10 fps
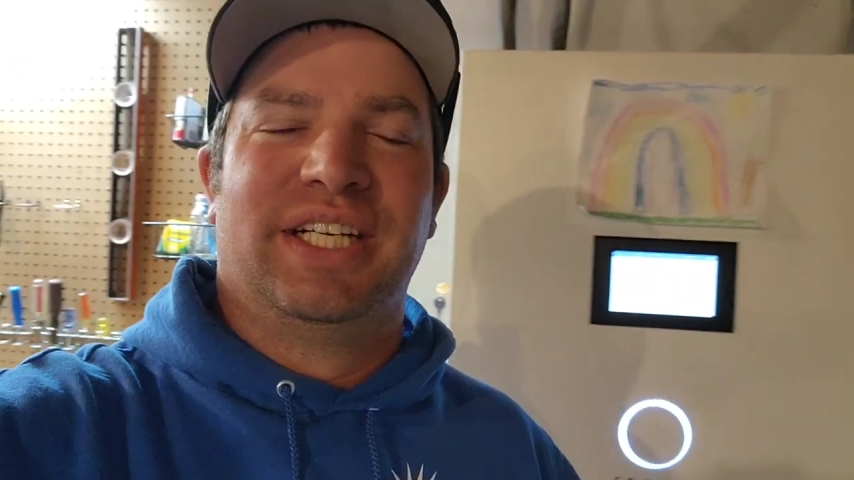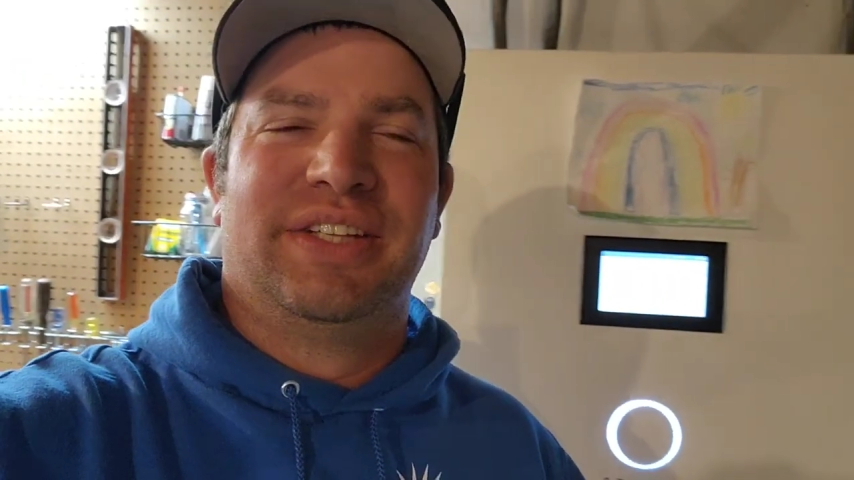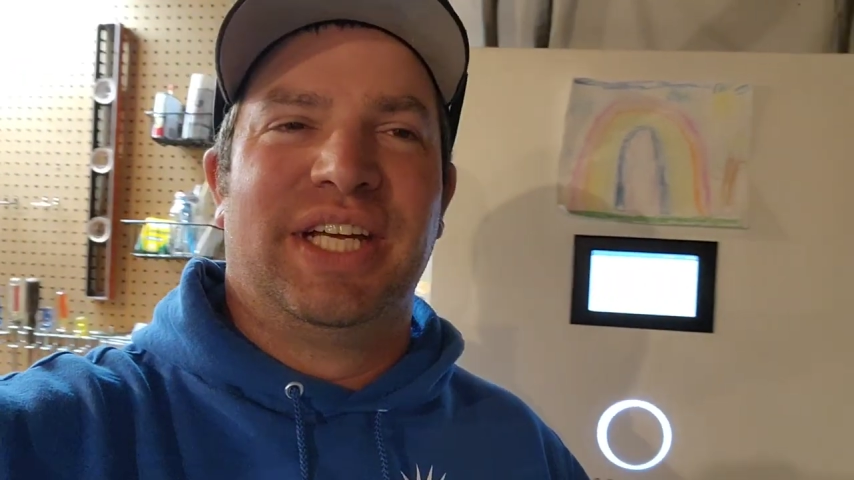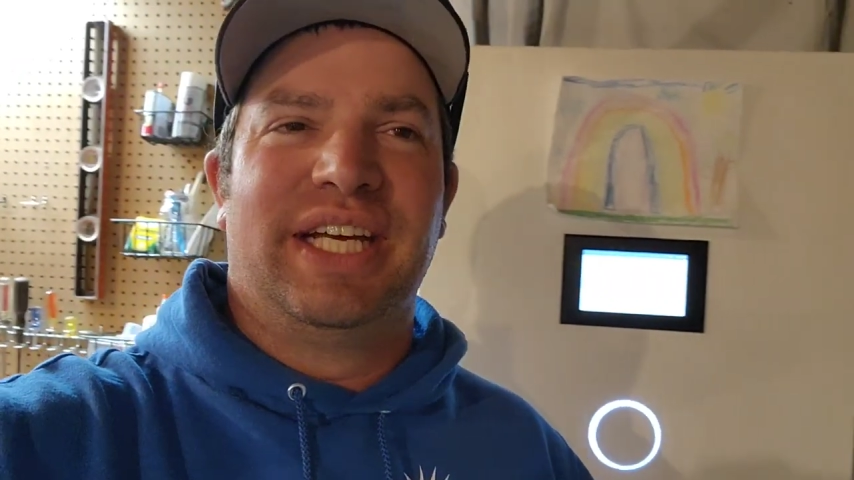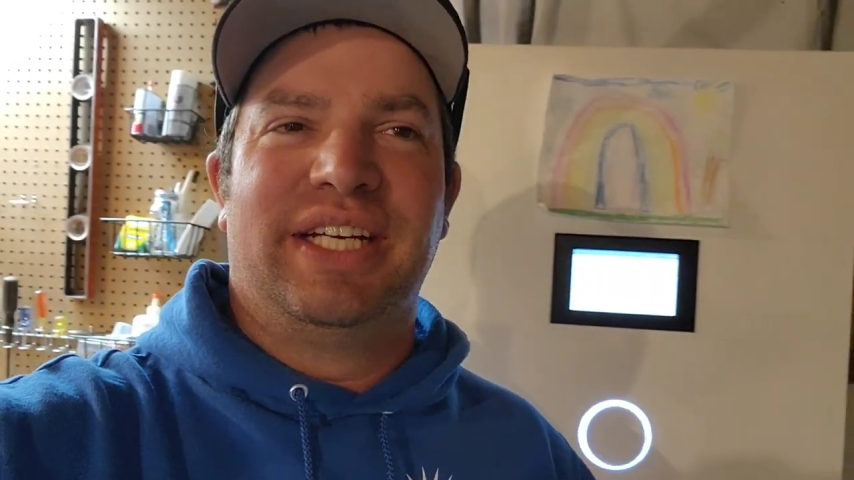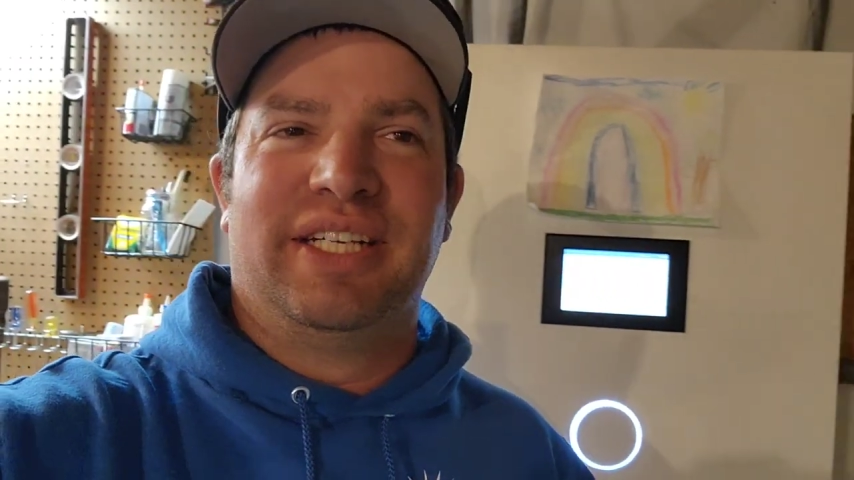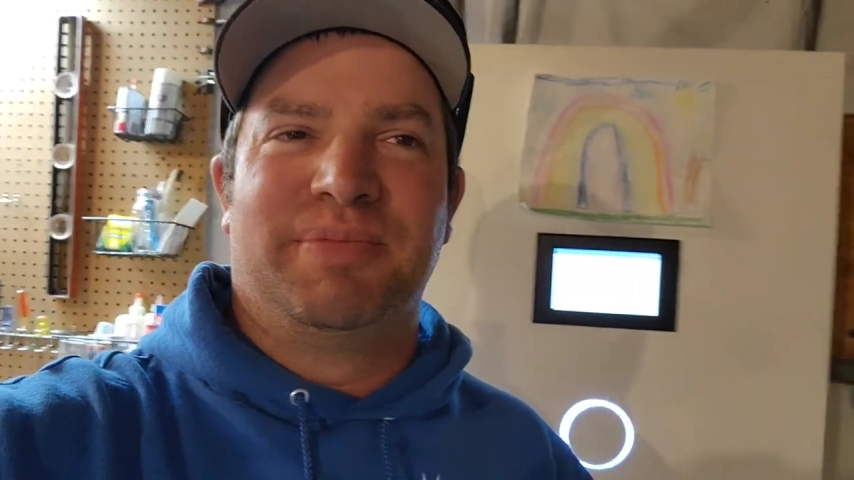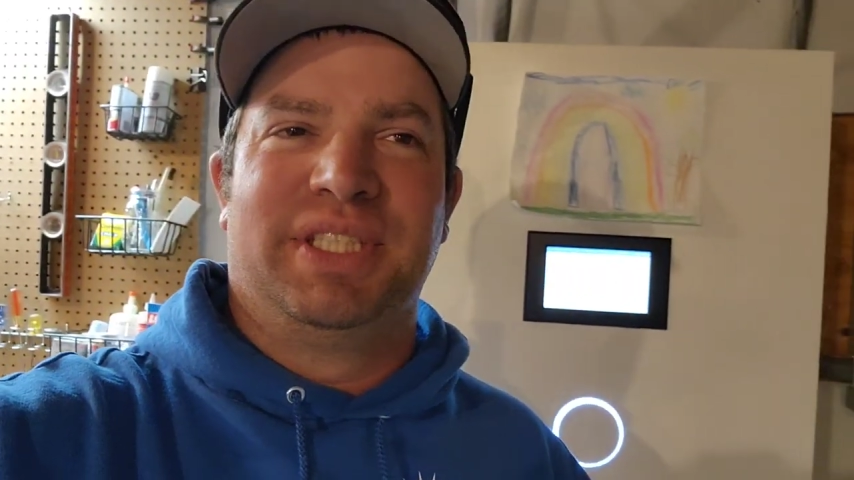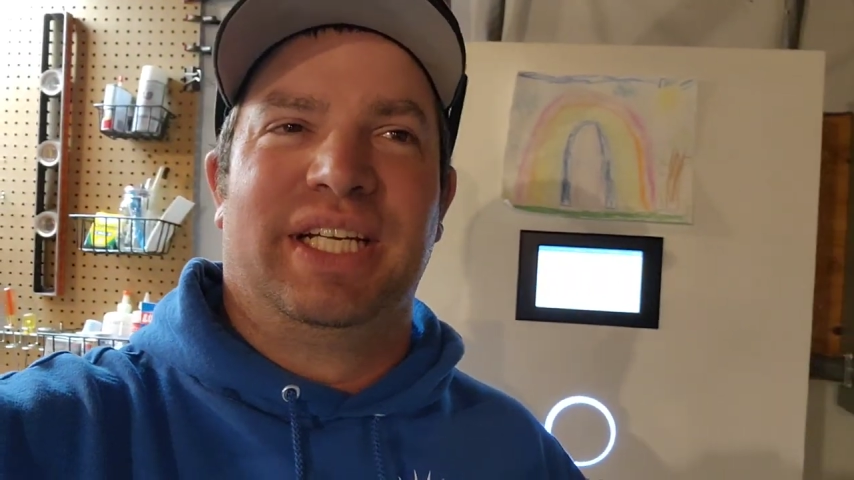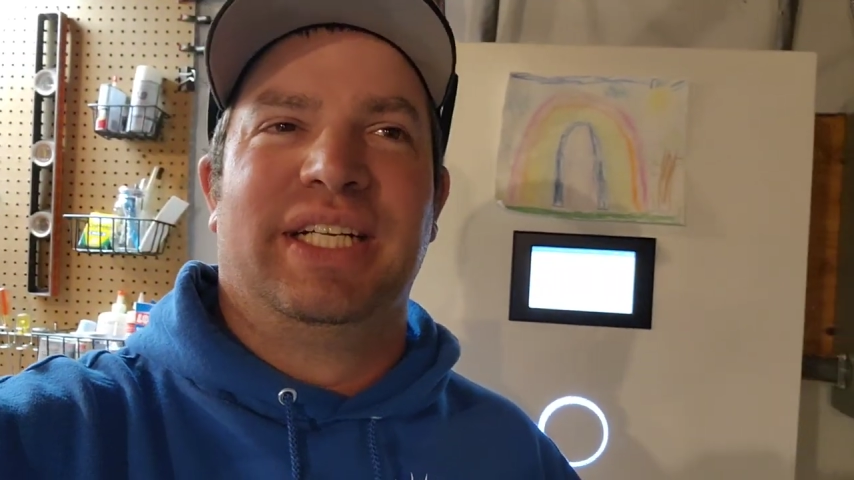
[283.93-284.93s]
and they ended up
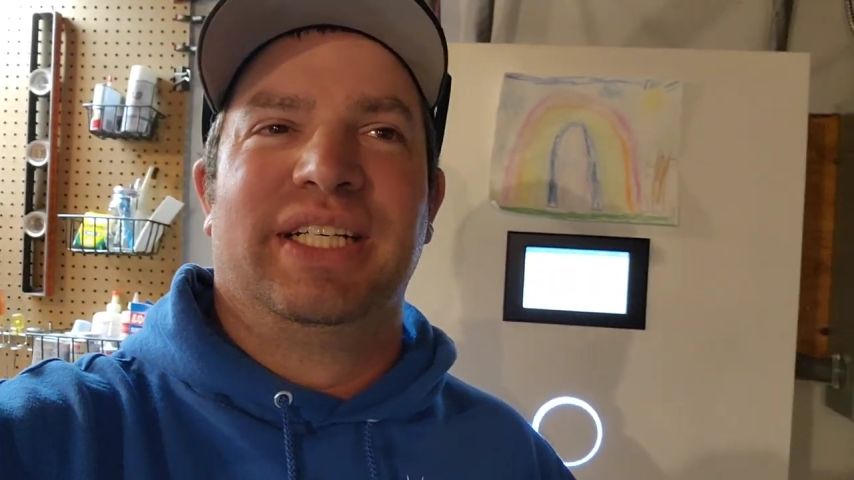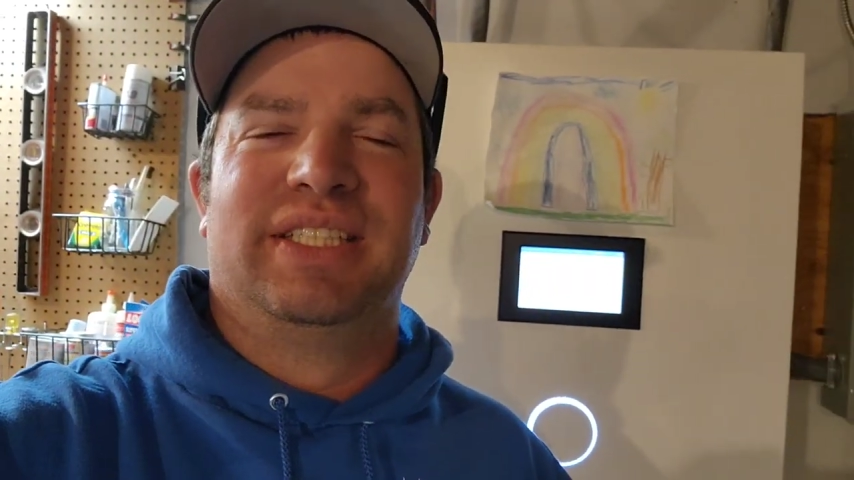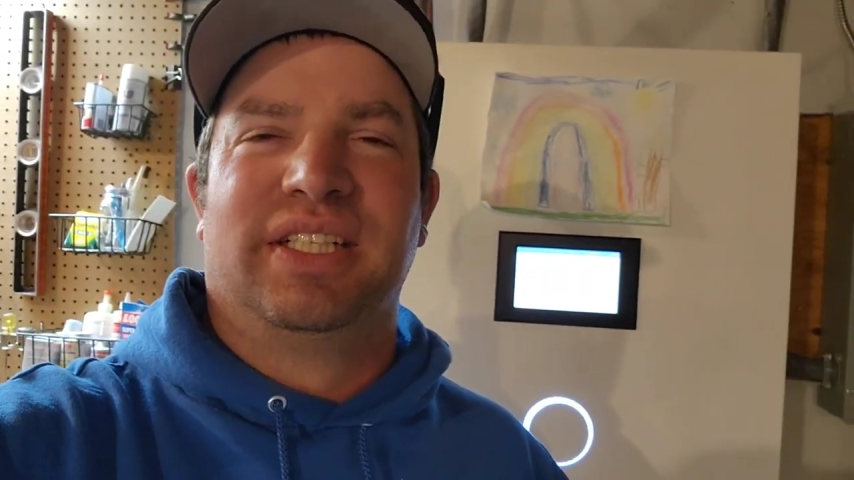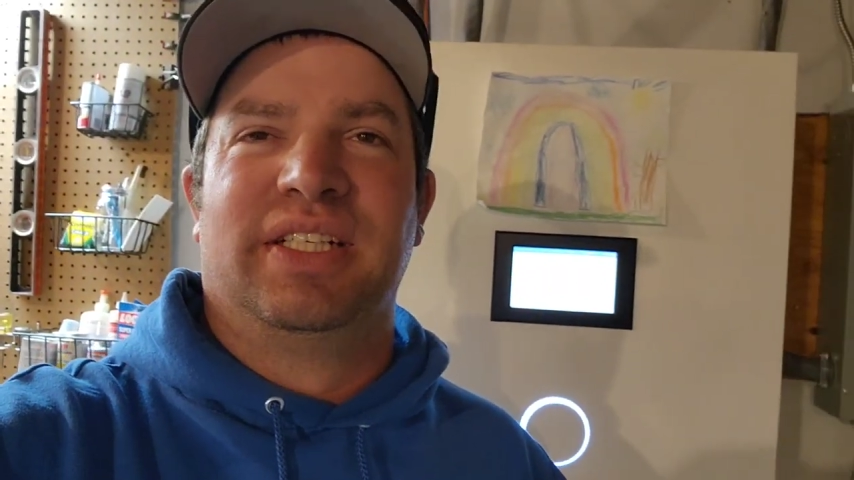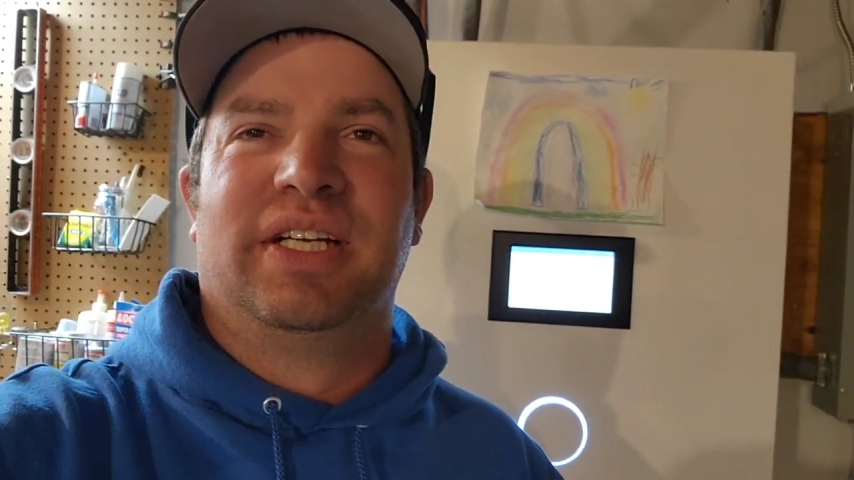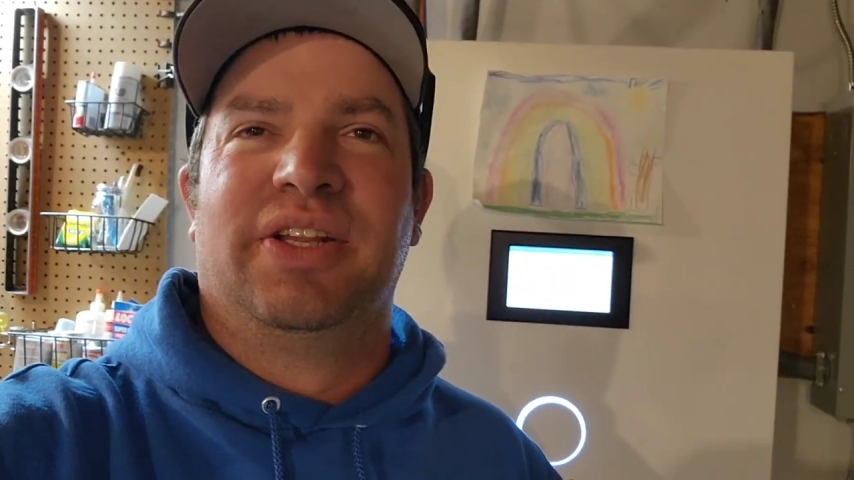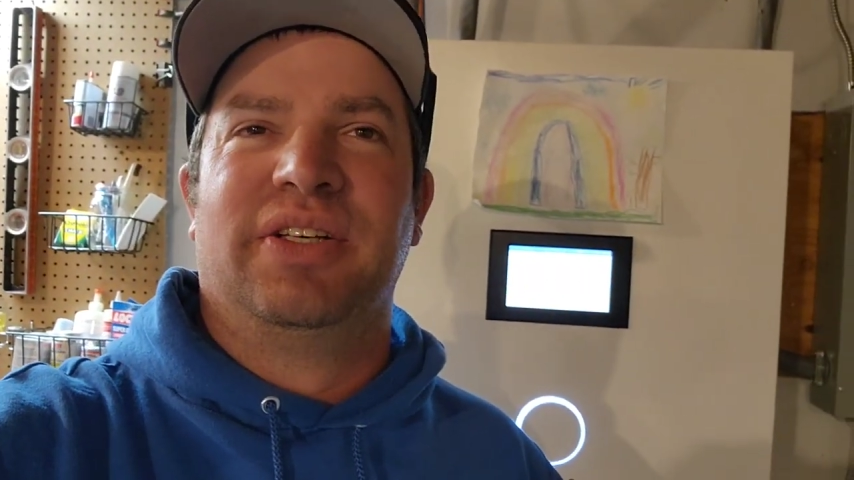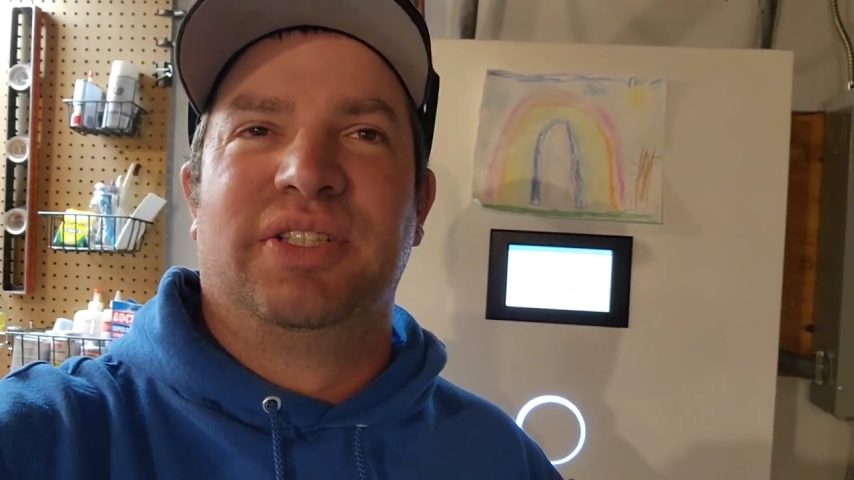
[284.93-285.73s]
sending us another